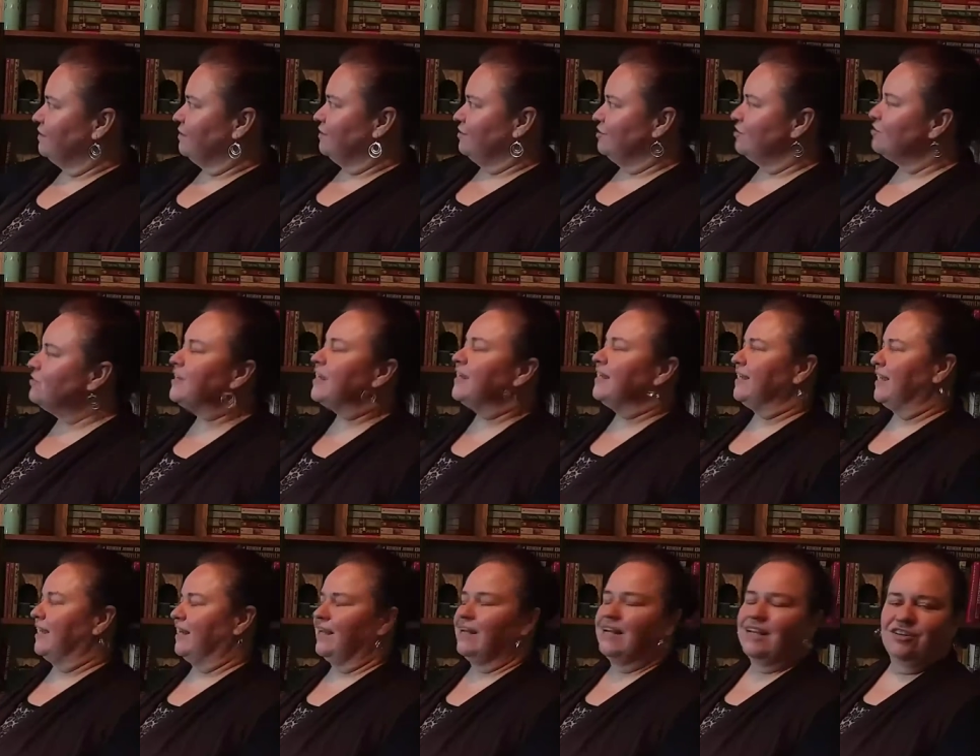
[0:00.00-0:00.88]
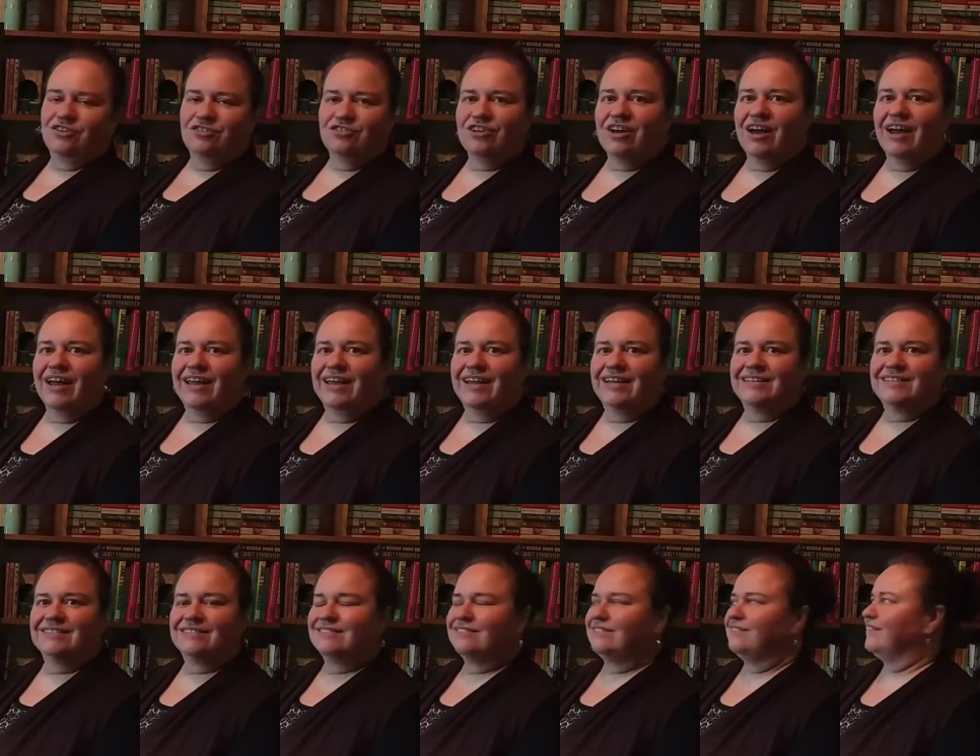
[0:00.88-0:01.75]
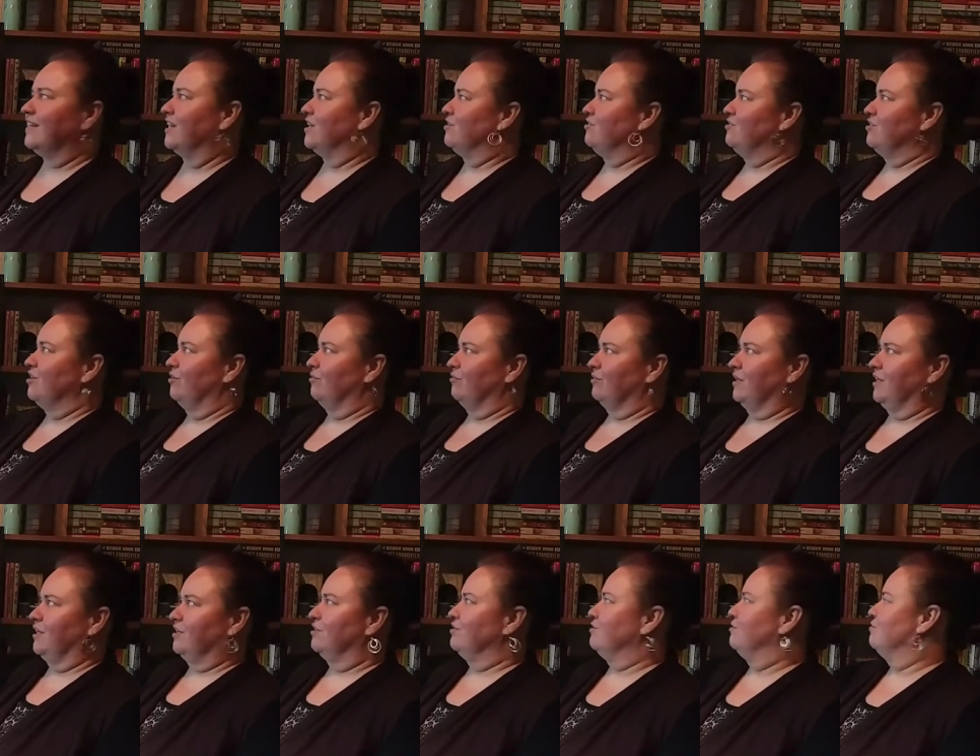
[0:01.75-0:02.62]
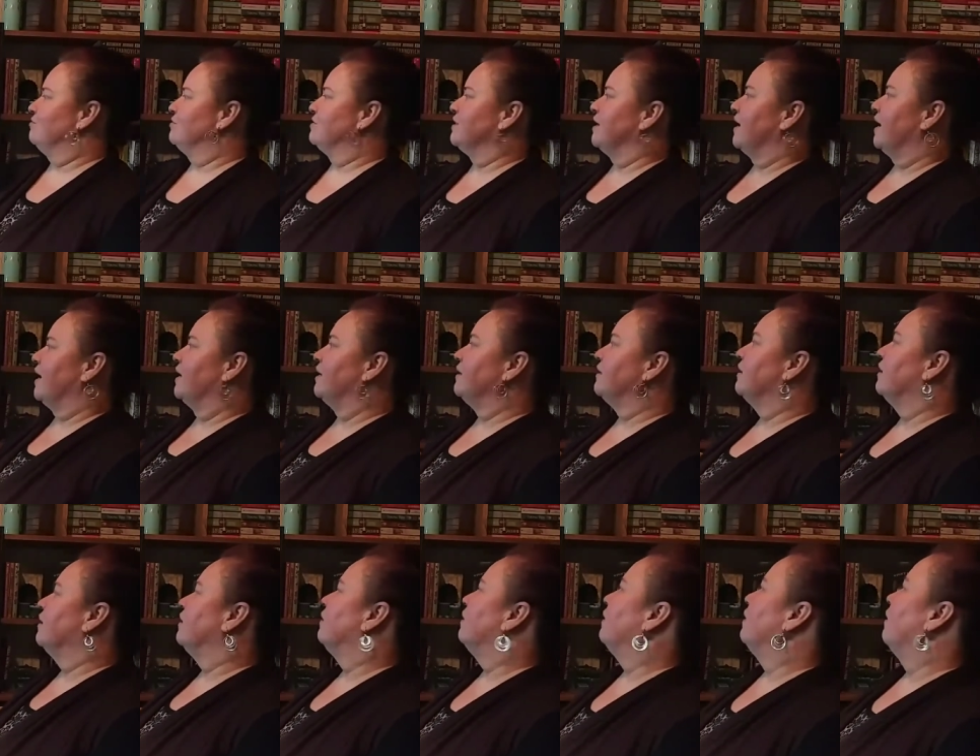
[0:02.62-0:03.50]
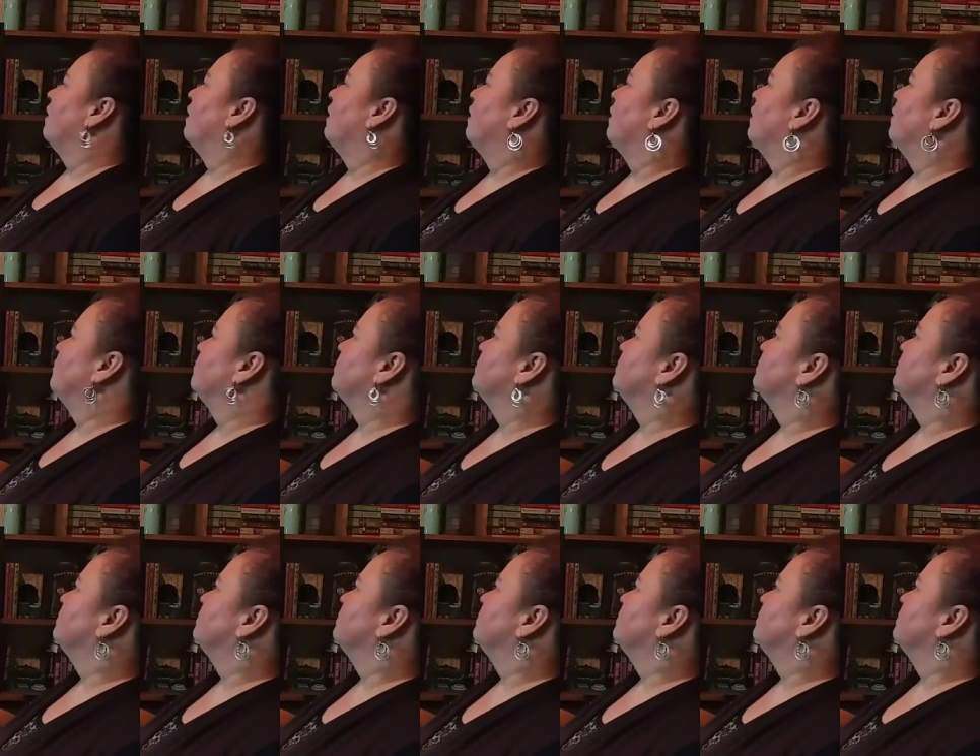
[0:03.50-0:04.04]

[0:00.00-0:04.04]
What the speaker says: you can get it in your diet that you don't need to use that.